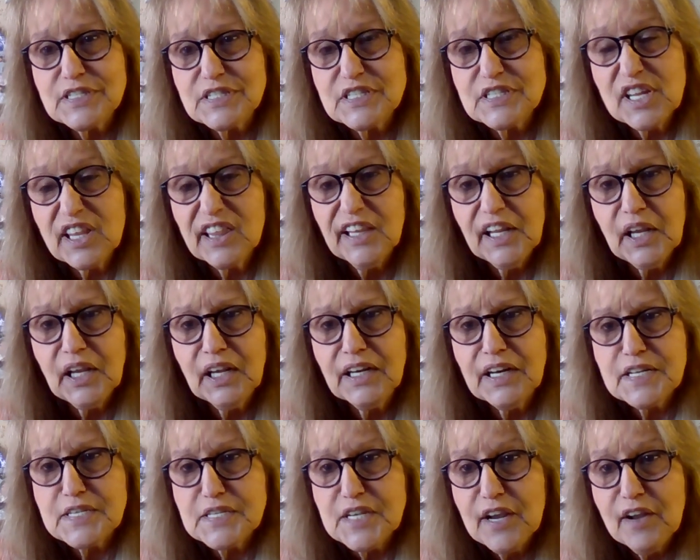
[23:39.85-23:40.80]
it's thick
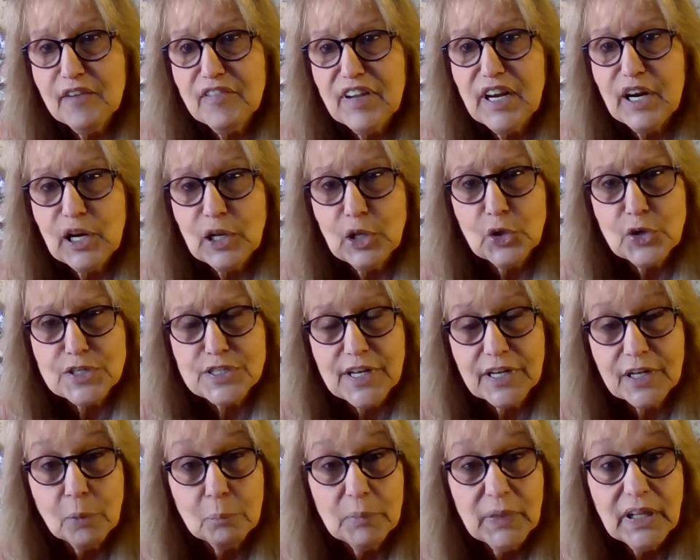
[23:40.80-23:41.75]
and it's heavy and it looks
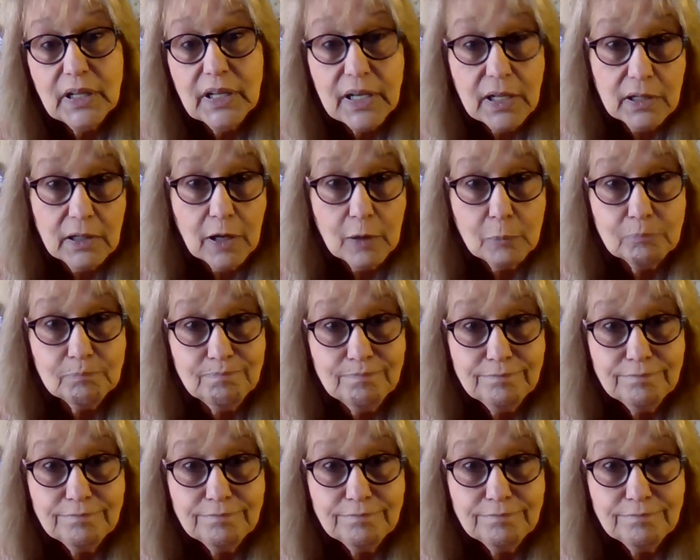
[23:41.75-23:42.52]
like a billy club.